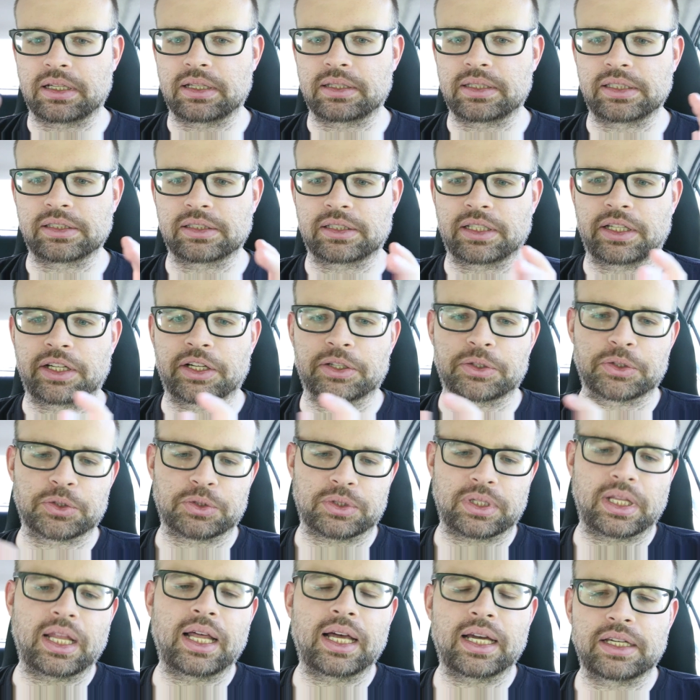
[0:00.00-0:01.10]
these
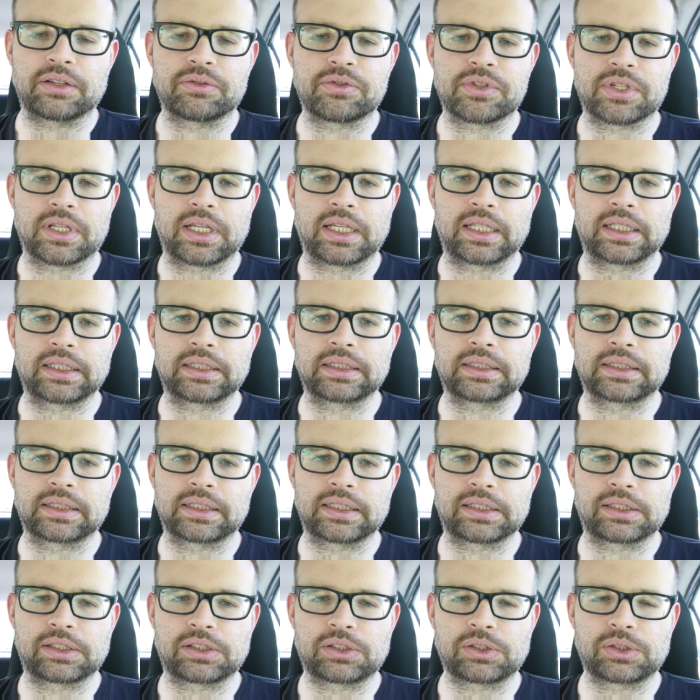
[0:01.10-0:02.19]
characters' lives, and
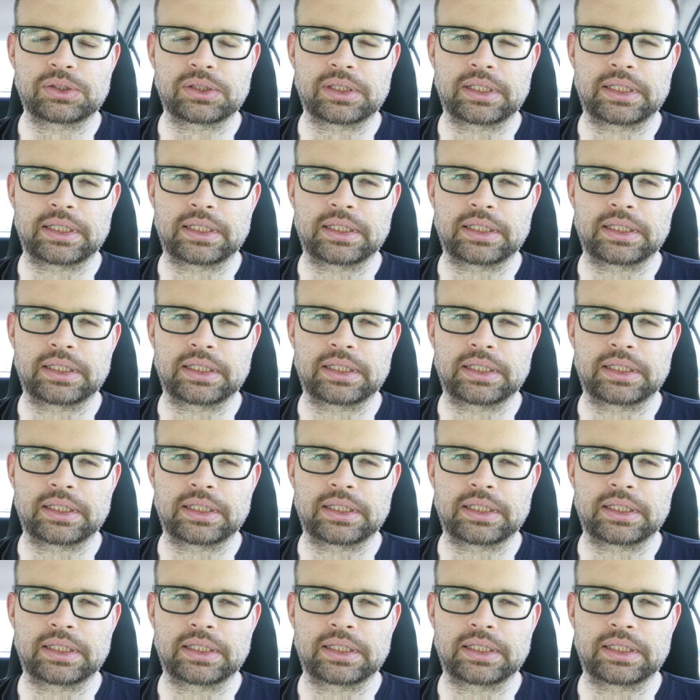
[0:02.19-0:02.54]
it's